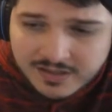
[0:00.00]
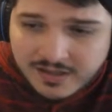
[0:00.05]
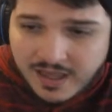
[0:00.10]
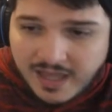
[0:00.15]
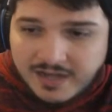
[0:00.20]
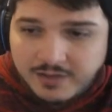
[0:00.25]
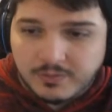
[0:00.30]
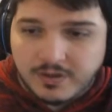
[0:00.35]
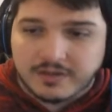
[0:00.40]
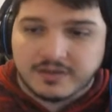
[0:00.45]

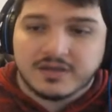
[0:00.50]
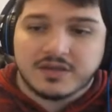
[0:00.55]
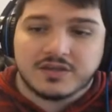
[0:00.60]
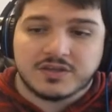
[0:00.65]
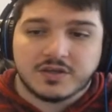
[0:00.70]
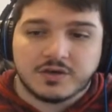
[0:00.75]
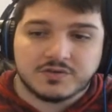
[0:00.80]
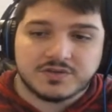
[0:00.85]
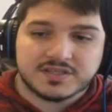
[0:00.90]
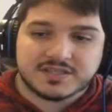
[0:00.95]
Anyway,
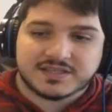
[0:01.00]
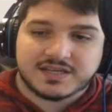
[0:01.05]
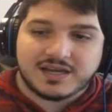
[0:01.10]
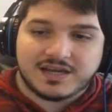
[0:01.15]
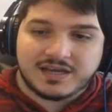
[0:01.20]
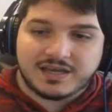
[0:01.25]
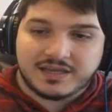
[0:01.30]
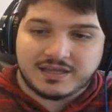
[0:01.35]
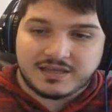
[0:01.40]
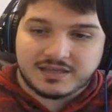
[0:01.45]
this
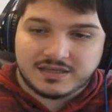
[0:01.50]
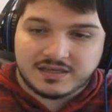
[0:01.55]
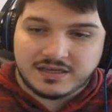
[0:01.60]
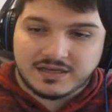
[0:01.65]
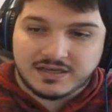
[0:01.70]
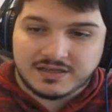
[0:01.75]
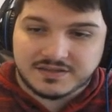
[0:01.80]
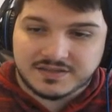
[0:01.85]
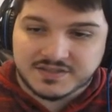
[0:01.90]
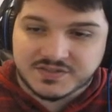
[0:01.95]
guy,
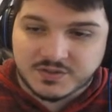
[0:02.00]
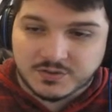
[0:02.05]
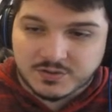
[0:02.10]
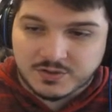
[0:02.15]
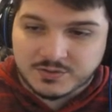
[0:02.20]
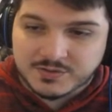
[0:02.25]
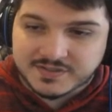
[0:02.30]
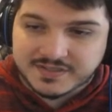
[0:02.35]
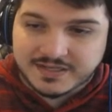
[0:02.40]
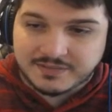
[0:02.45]
the
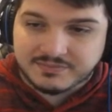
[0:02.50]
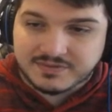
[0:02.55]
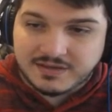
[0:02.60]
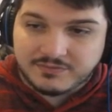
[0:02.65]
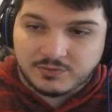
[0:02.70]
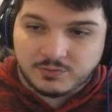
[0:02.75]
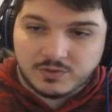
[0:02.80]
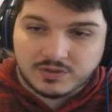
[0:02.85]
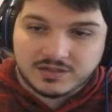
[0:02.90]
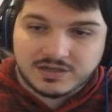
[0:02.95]
Zoro skipped
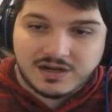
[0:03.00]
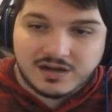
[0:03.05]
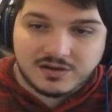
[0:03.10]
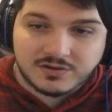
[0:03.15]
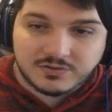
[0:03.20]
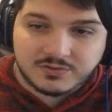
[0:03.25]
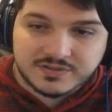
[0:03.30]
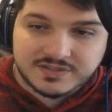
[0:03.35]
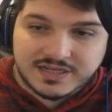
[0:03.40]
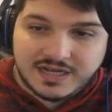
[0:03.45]
level 1
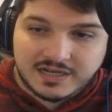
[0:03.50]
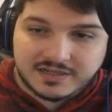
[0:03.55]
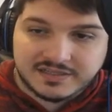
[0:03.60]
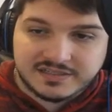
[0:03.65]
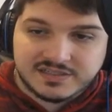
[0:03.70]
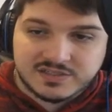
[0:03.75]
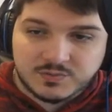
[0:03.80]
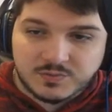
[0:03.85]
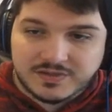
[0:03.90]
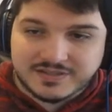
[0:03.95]
Conqueror's
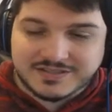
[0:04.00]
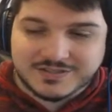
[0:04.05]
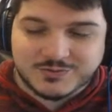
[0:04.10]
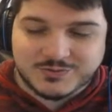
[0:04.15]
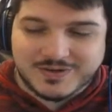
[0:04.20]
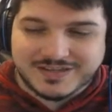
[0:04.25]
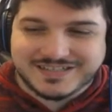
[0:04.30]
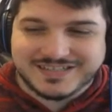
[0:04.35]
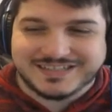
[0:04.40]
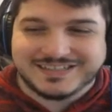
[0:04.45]
Haki, just went
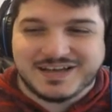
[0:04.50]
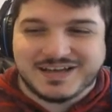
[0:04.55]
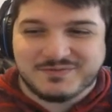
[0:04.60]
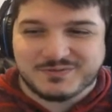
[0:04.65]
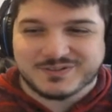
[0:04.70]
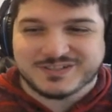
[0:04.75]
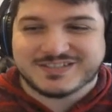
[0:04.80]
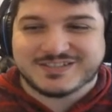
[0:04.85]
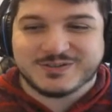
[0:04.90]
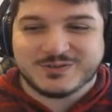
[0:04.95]
straight to
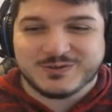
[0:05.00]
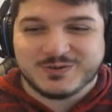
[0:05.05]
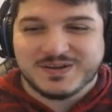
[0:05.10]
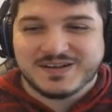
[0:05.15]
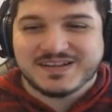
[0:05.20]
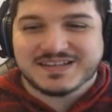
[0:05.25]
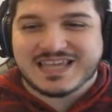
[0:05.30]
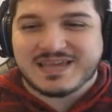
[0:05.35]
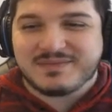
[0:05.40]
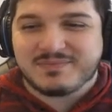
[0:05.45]
level 2.
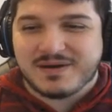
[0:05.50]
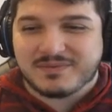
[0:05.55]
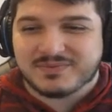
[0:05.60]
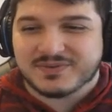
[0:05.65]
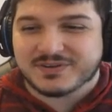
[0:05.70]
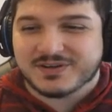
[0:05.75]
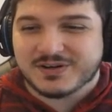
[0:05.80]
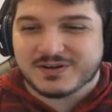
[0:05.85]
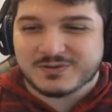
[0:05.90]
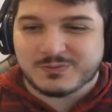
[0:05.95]
Keep up
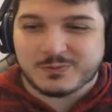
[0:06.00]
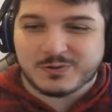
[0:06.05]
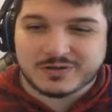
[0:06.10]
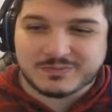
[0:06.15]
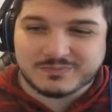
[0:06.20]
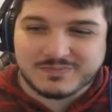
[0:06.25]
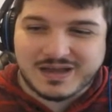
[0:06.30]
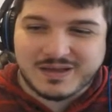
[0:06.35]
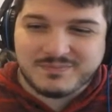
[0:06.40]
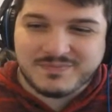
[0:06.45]
the good
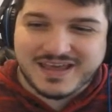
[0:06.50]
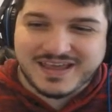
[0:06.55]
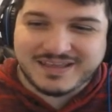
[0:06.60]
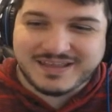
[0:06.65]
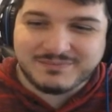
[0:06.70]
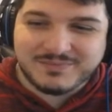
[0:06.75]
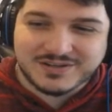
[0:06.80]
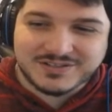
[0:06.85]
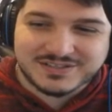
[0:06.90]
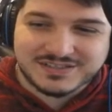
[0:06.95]
work, my
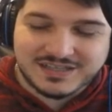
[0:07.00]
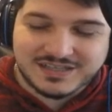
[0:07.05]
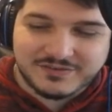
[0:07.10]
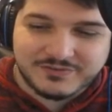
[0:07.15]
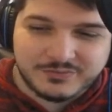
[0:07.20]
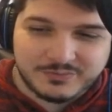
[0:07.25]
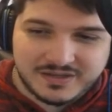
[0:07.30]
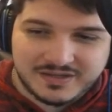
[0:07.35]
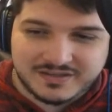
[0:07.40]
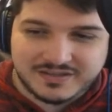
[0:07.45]
man. Much love
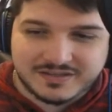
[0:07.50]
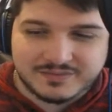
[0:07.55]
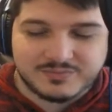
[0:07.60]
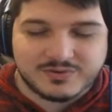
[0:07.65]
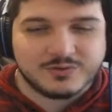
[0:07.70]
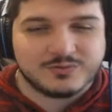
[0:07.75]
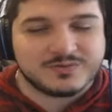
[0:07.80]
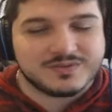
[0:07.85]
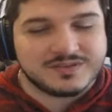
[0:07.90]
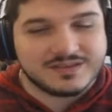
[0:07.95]
from India,
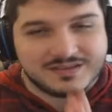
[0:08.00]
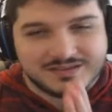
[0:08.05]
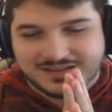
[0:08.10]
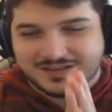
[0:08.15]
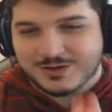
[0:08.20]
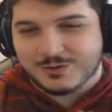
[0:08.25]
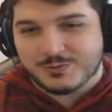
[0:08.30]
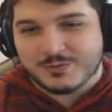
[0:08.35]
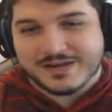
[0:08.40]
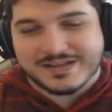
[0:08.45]
bro.
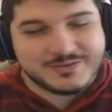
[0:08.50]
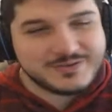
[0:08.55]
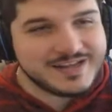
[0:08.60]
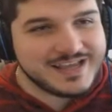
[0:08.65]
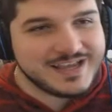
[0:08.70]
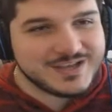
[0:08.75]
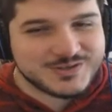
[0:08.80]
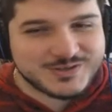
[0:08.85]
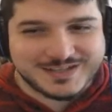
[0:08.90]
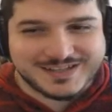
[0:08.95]
We're
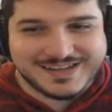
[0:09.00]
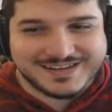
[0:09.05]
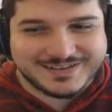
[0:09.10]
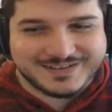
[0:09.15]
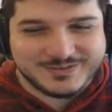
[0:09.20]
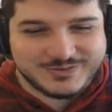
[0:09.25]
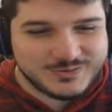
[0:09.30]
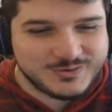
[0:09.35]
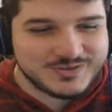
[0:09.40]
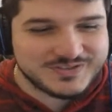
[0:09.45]
international out
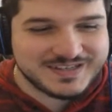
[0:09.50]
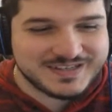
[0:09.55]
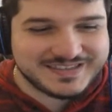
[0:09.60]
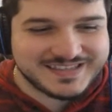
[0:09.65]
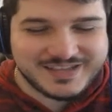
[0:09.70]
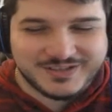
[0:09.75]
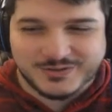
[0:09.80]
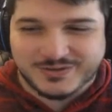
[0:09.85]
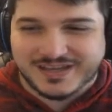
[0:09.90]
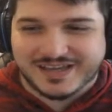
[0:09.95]
here, George.
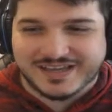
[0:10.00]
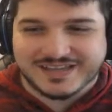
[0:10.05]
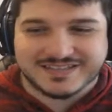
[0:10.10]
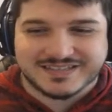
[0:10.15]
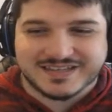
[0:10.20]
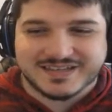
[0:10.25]
Thank you, guys.